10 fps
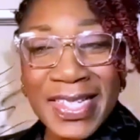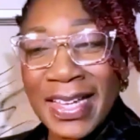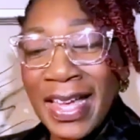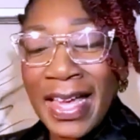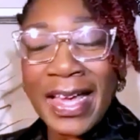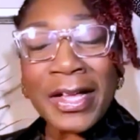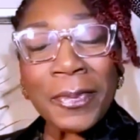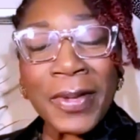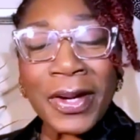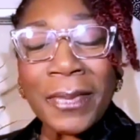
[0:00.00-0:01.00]
and
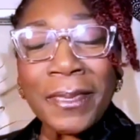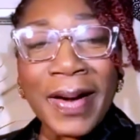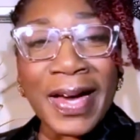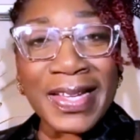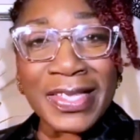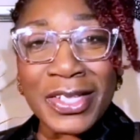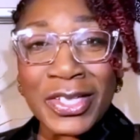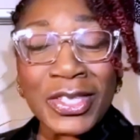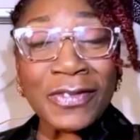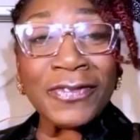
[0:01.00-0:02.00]
helping our bodies
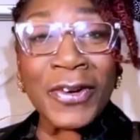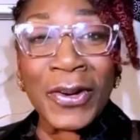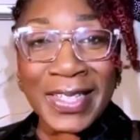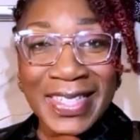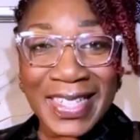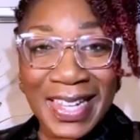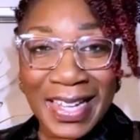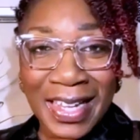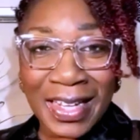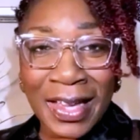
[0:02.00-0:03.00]
just to fall in
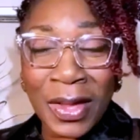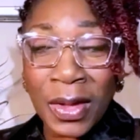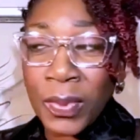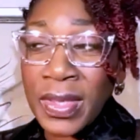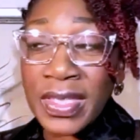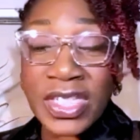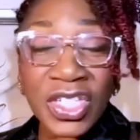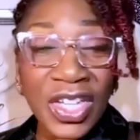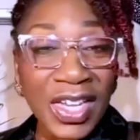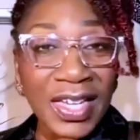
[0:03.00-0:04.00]
line with the
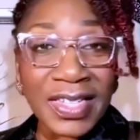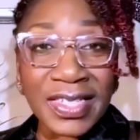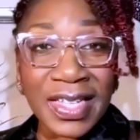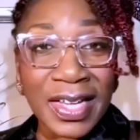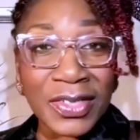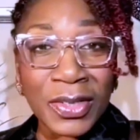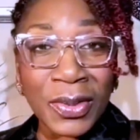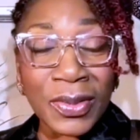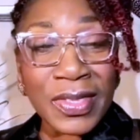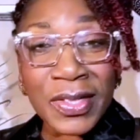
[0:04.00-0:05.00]
change that,
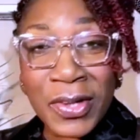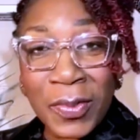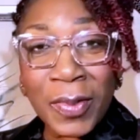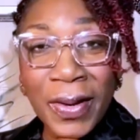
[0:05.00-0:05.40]
is a normal